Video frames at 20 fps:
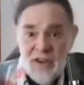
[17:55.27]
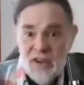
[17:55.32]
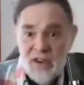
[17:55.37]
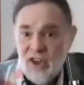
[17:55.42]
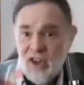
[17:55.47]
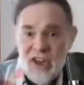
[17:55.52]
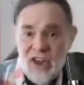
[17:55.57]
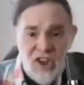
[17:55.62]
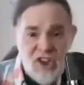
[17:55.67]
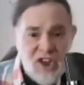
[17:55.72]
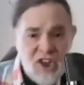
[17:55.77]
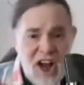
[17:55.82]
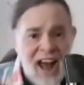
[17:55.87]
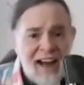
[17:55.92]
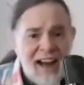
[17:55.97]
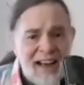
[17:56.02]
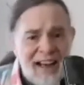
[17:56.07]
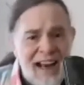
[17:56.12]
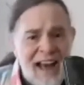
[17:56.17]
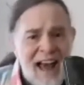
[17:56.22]
He
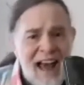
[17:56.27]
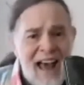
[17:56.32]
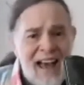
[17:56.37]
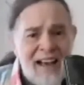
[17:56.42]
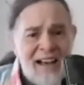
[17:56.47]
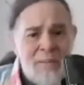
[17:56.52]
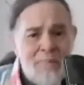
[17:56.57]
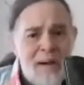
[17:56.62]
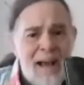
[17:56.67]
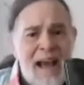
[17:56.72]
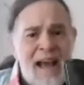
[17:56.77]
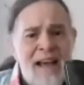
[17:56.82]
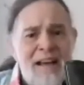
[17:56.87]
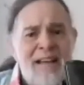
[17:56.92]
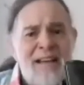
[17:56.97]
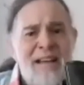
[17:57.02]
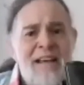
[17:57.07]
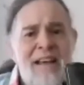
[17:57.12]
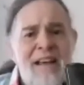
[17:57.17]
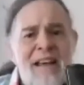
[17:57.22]
shot like a
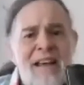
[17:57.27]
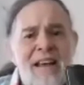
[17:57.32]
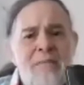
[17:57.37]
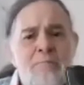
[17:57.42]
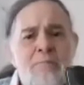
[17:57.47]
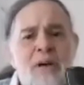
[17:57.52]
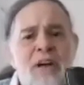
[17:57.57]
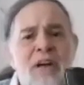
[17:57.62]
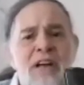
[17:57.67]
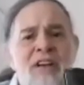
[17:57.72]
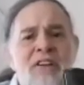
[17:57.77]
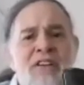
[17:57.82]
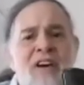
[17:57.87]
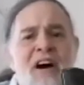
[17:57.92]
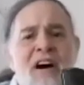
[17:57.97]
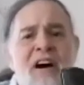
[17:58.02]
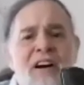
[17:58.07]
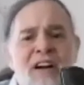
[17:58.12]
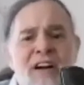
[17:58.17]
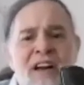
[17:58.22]
bandit, but he
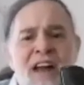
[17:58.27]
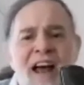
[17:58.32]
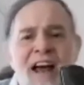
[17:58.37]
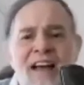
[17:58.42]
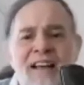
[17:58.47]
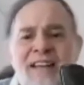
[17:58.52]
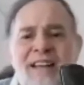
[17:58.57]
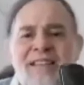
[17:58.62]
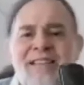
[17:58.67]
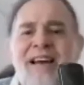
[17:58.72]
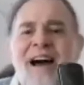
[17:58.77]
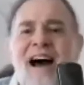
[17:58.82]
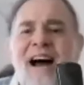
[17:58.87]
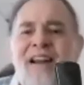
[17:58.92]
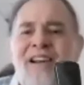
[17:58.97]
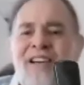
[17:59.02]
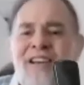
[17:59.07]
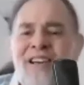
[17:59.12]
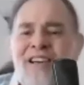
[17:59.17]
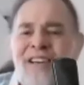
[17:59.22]
talked like a
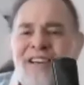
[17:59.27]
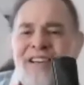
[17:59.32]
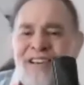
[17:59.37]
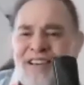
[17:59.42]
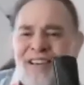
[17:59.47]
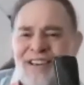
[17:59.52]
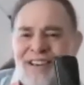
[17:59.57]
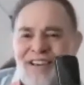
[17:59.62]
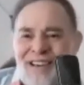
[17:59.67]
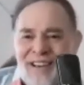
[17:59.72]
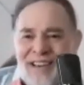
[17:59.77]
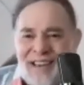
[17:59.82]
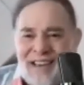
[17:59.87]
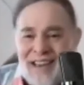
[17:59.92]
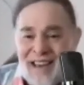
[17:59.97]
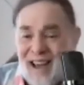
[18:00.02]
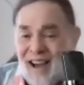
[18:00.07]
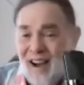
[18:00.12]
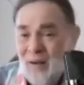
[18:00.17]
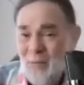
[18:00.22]
scholar. The
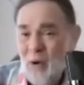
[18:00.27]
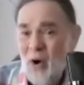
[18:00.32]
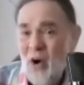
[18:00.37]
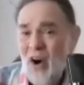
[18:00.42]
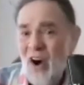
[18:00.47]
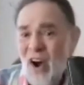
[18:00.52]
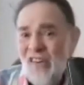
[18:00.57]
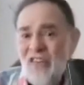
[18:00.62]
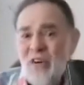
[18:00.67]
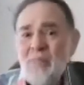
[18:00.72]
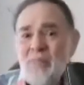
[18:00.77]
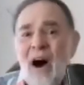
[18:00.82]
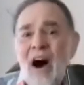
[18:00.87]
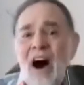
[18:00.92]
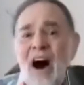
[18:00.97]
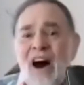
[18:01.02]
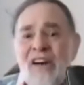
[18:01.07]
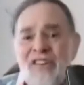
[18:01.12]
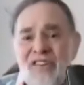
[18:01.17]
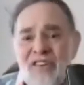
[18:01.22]
cowboy from
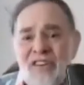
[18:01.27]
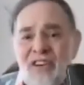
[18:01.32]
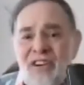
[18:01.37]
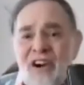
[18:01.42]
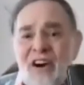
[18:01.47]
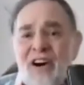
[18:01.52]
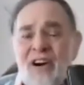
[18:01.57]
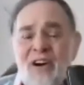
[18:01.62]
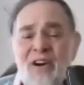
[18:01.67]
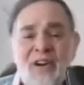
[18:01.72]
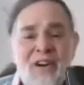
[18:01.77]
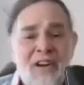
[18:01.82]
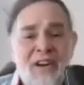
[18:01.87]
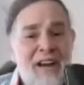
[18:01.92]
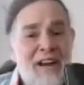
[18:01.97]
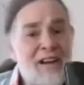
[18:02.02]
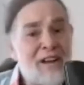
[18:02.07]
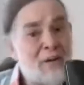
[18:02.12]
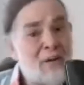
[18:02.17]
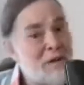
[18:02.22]
Boston, all
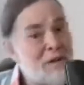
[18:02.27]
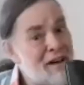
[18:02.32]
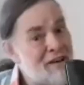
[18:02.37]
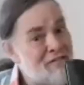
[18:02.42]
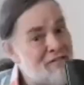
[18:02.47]
hell-bent